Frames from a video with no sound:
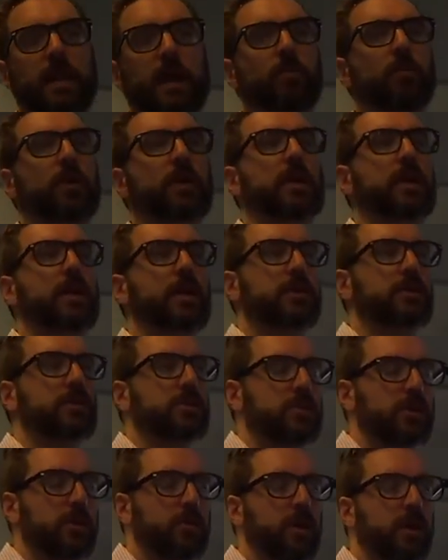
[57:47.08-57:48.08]
networking to
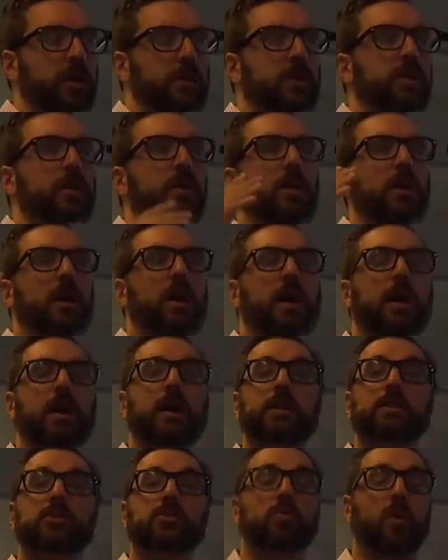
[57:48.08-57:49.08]
so on, uh,
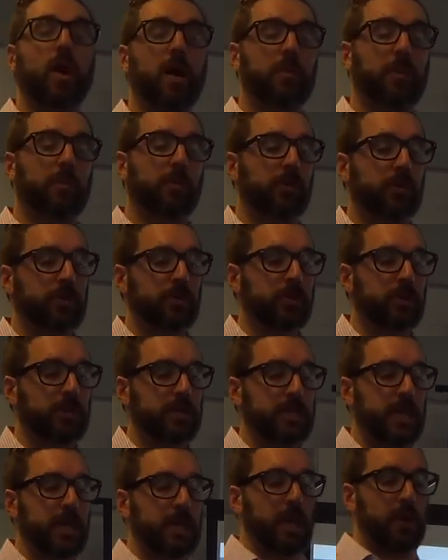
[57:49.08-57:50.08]
is swappable. You can
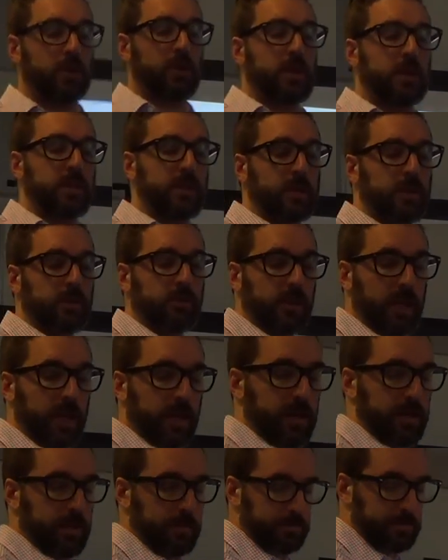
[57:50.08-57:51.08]
take out anything you'd
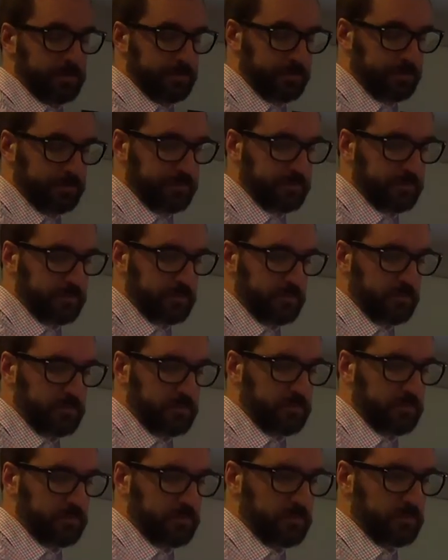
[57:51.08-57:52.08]
like.
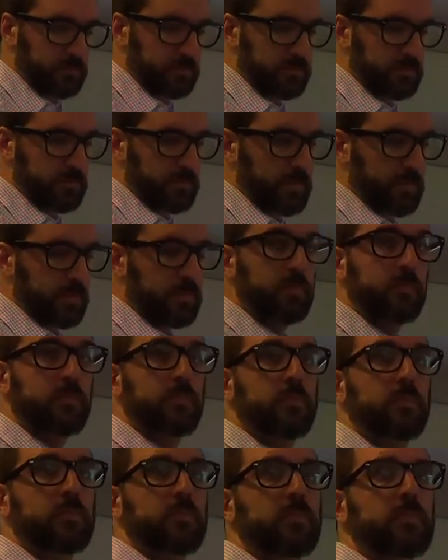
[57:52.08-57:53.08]
Question on that?
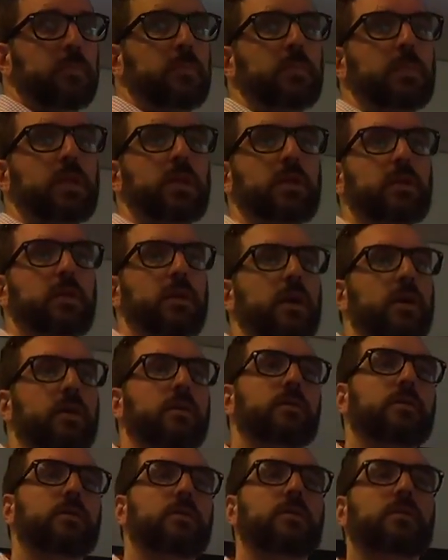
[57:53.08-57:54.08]
Yeah.
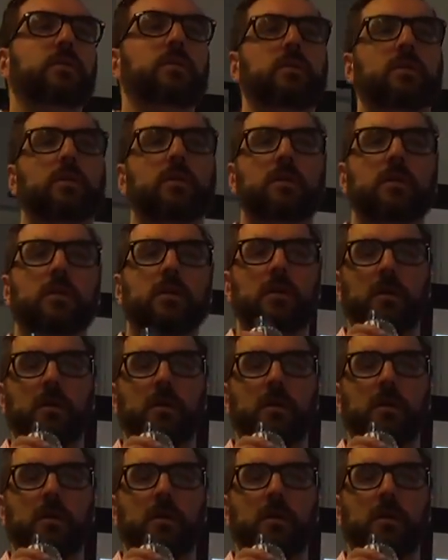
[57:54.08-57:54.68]
Uh,